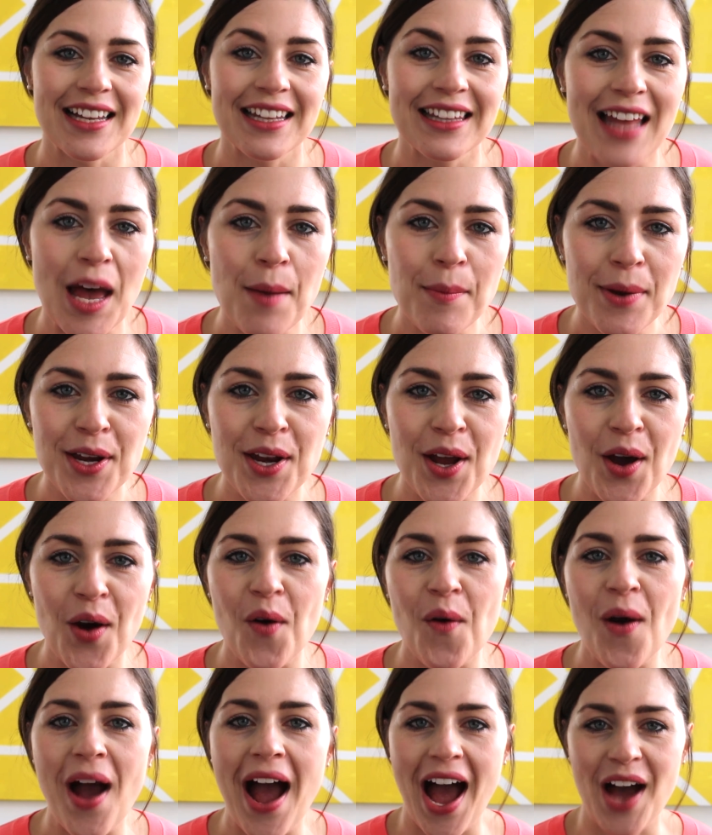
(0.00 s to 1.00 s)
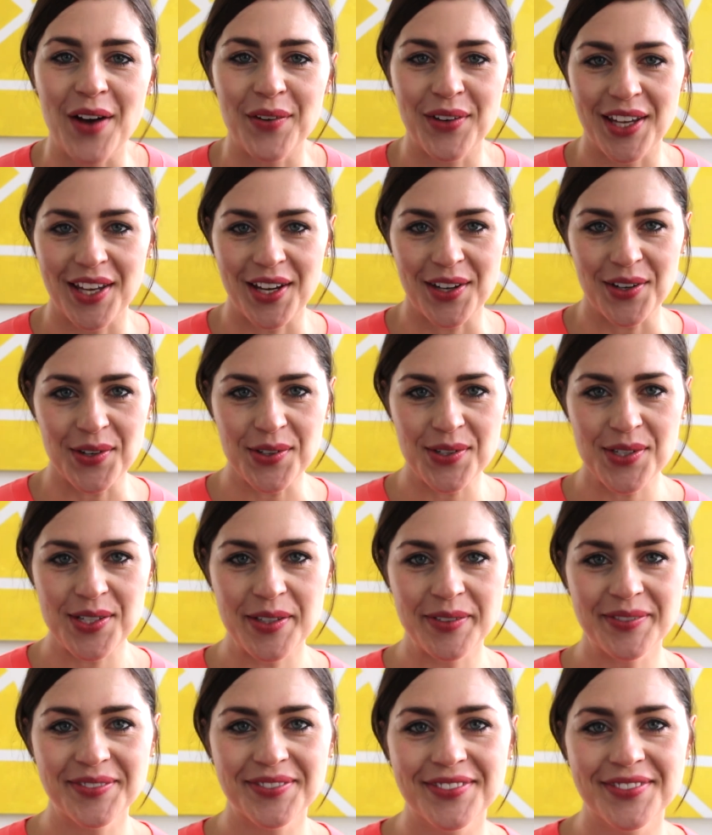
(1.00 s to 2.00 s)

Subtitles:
let me know how it goes.